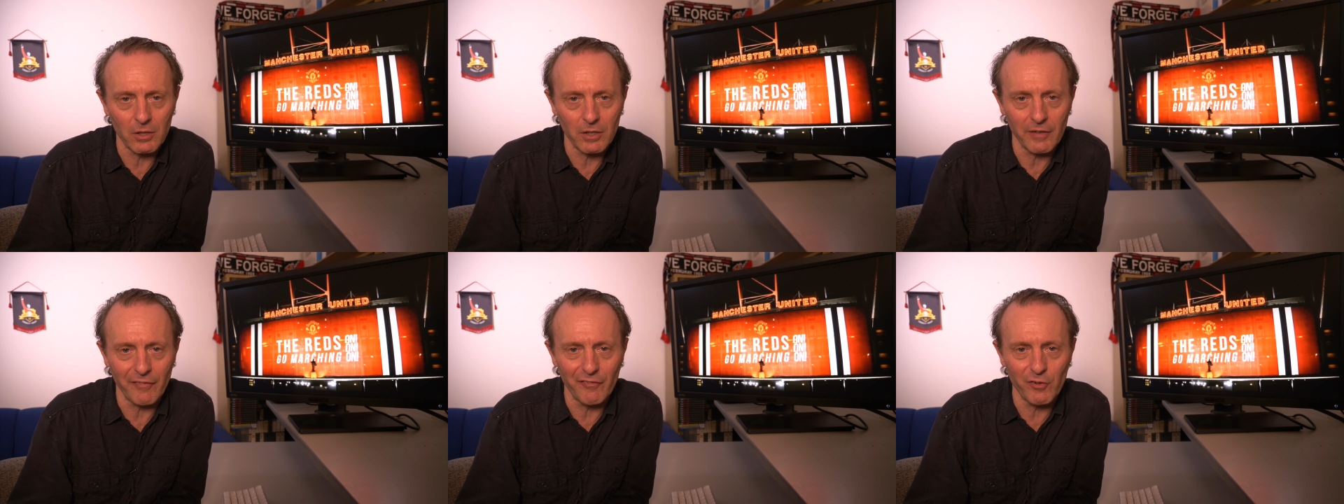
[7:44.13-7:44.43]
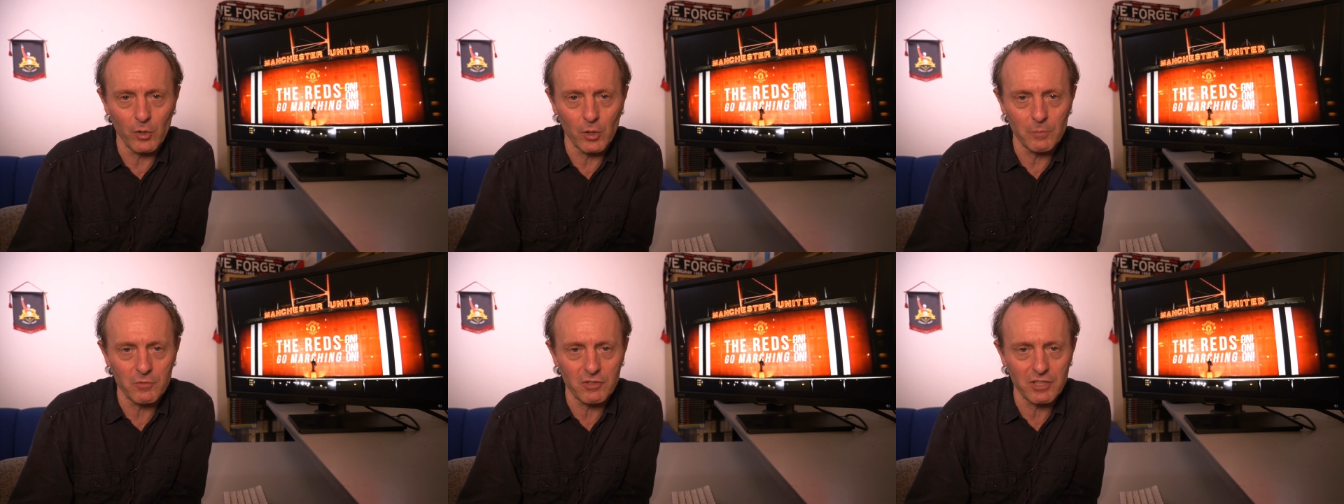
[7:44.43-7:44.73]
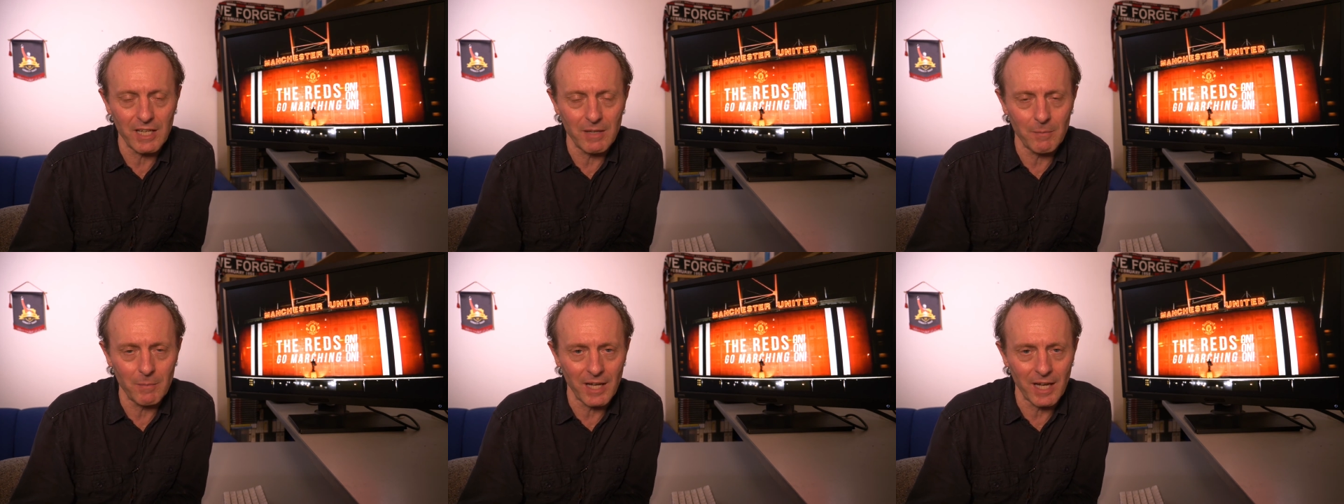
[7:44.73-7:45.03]
the form
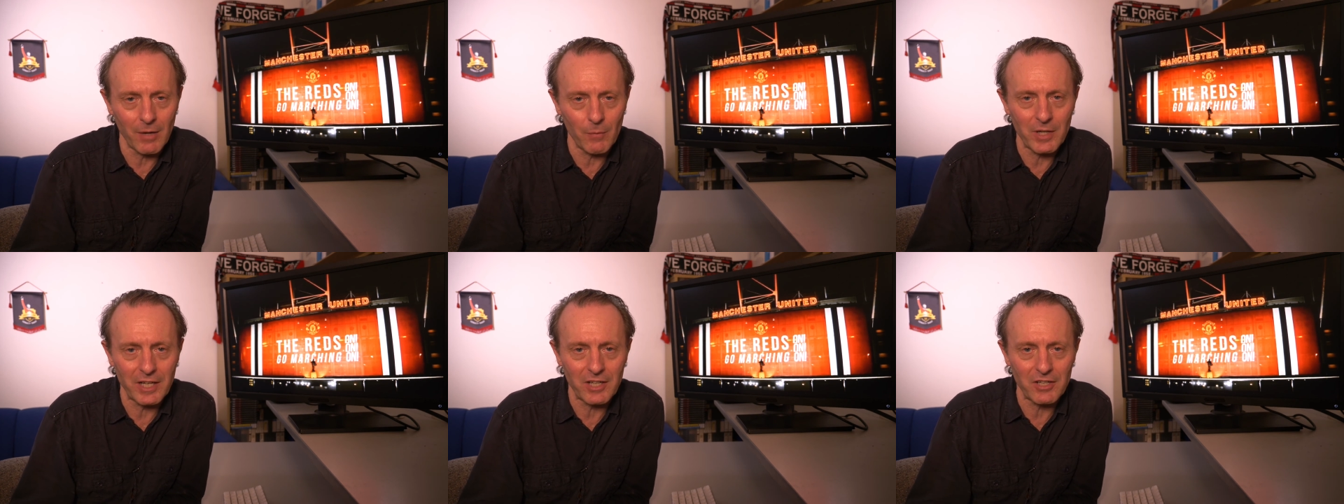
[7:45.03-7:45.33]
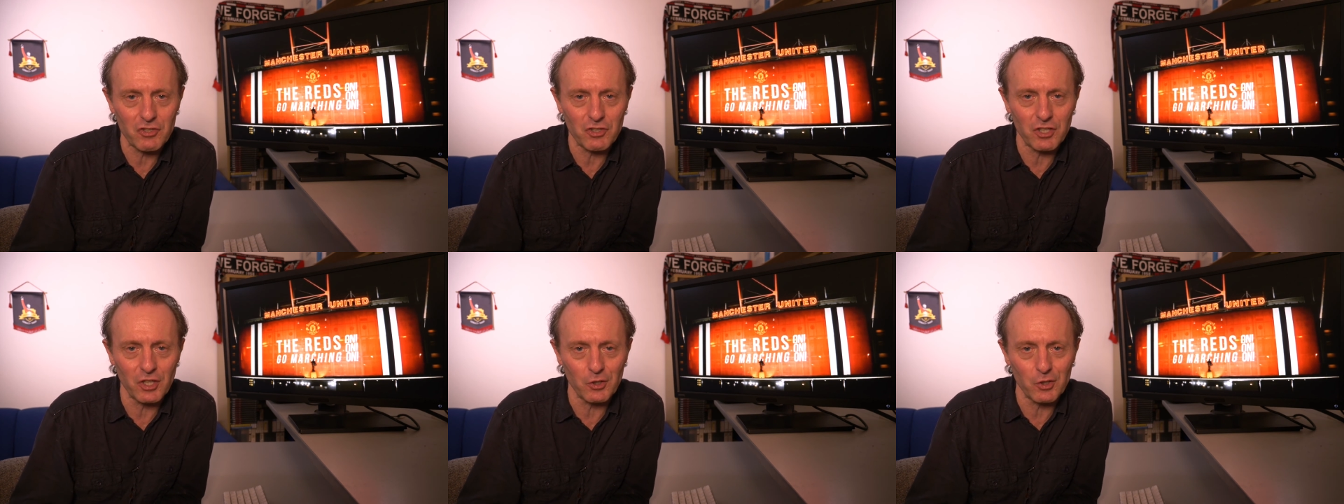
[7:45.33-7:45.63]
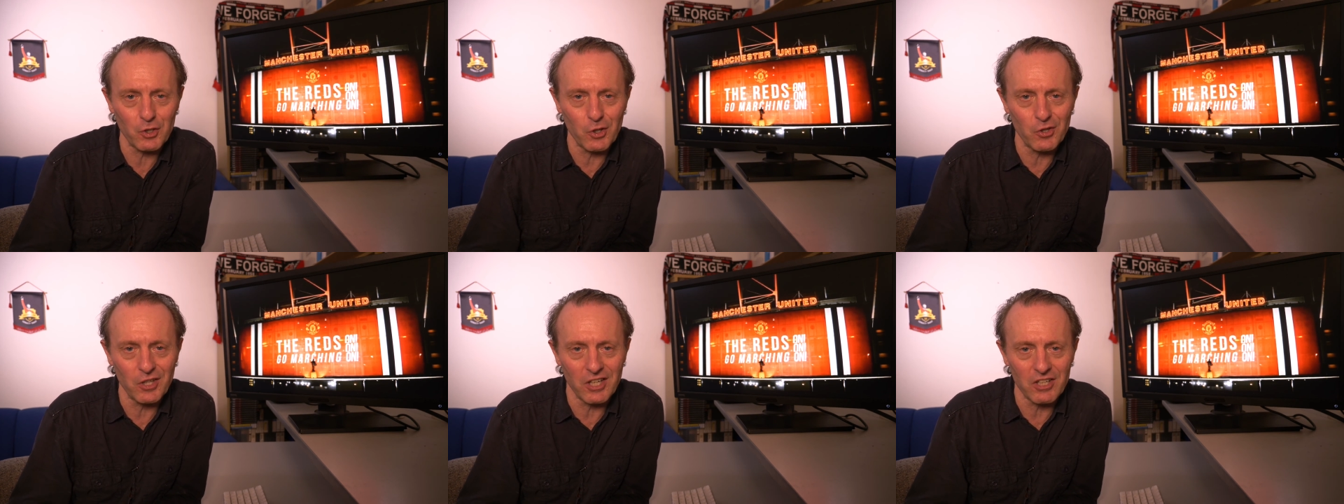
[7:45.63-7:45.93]
team, and we can still
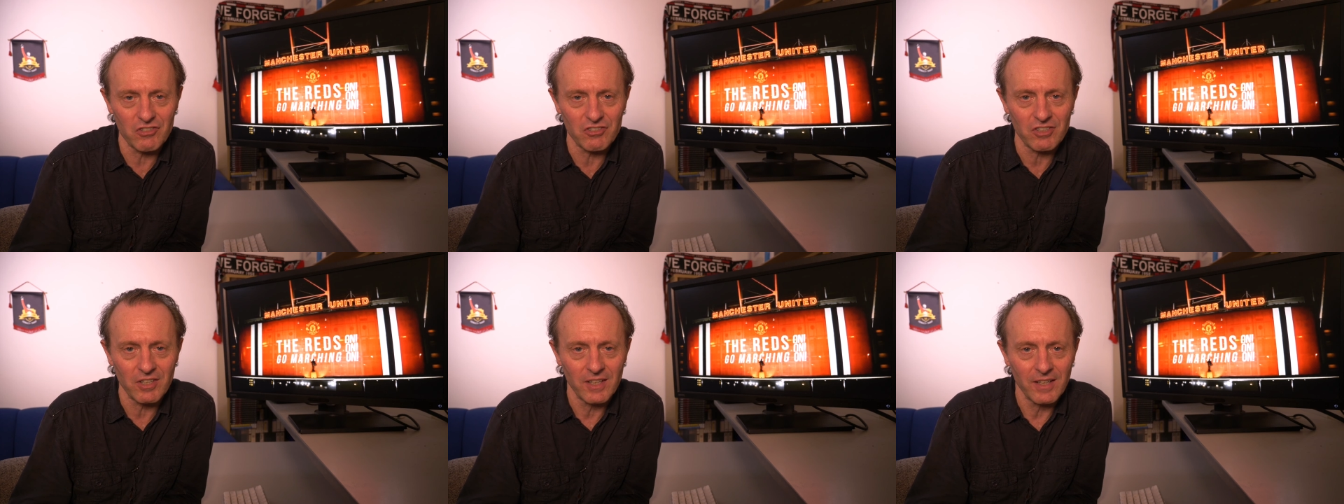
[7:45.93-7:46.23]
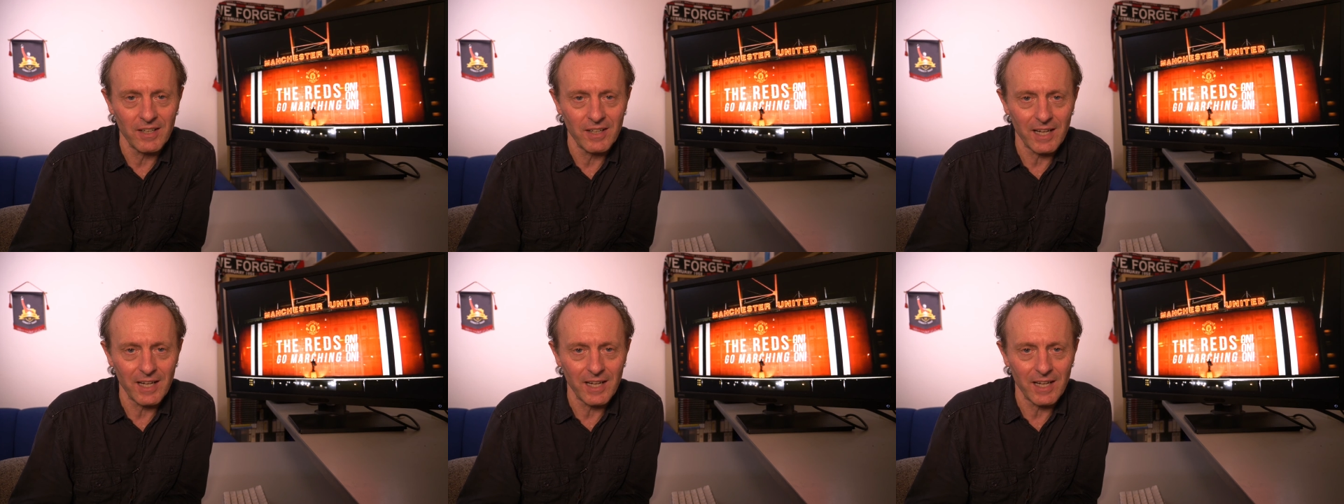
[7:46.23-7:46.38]
do this.